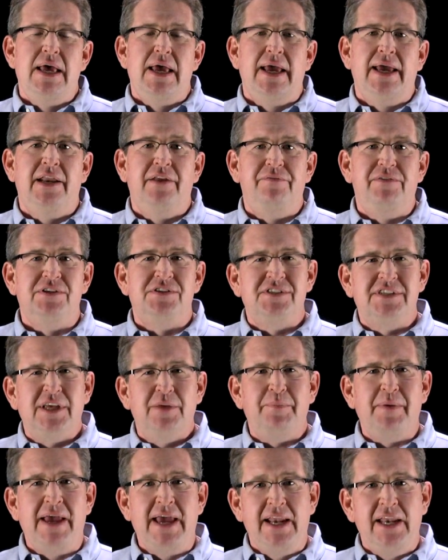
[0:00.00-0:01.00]
And if you
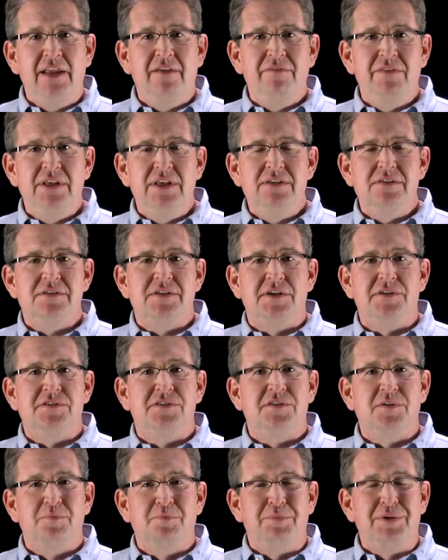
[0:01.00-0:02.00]
skip any of these, there's
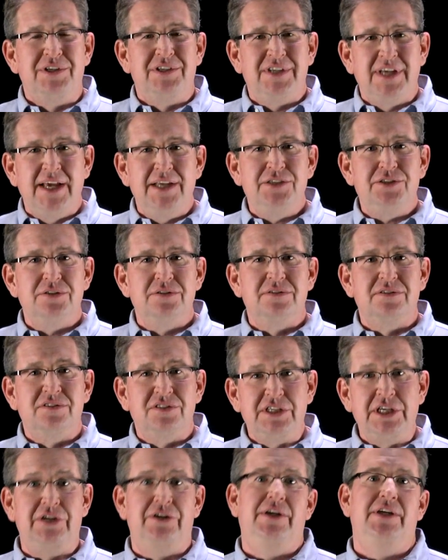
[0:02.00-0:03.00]
some potential
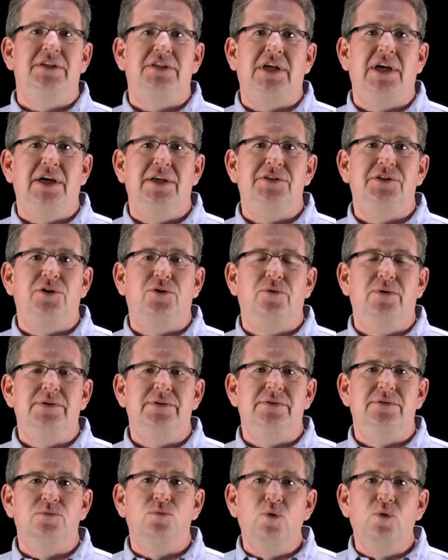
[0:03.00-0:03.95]
serious consequences.